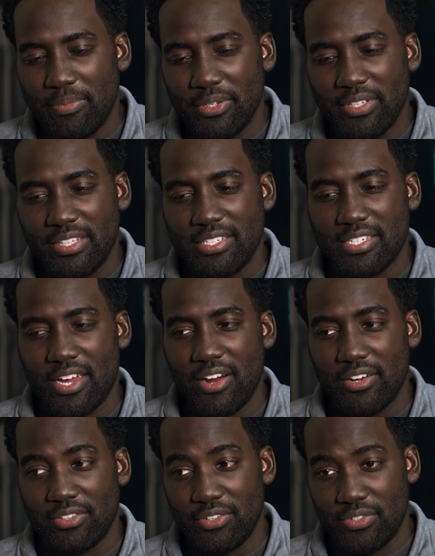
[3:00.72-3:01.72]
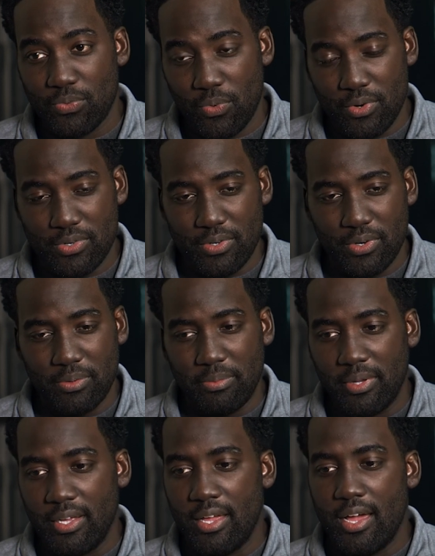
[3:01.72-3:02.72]
Building this character's wardrobe,
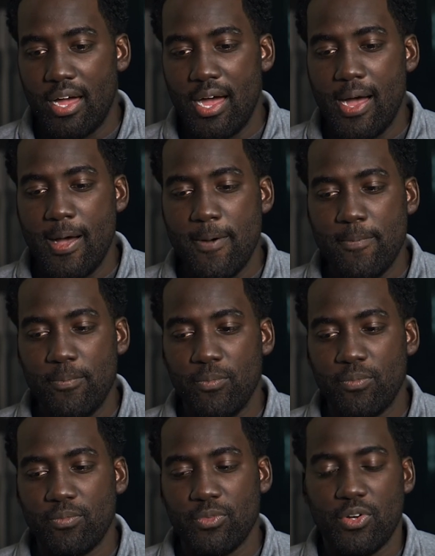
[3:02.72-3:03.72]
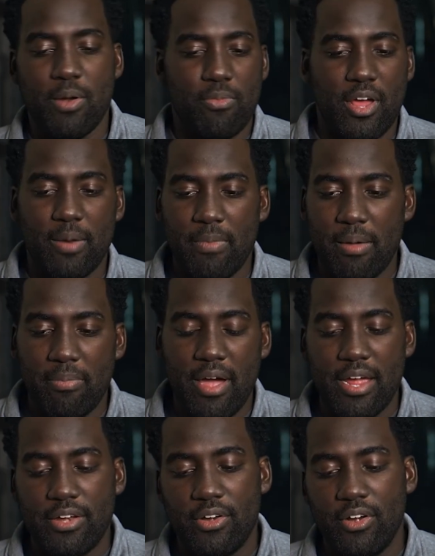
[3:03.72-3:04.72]
you know, I brought in my
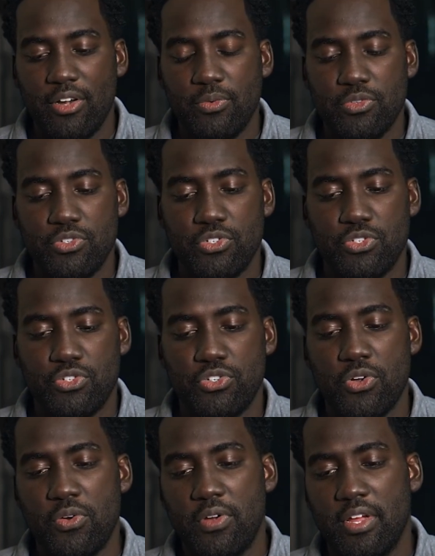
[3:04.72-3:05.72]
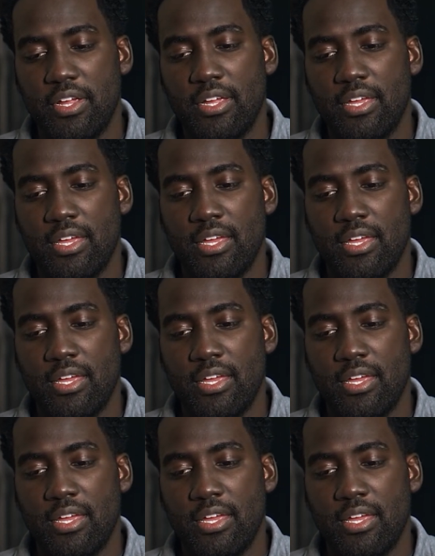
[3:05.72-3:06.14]
binder and was just showing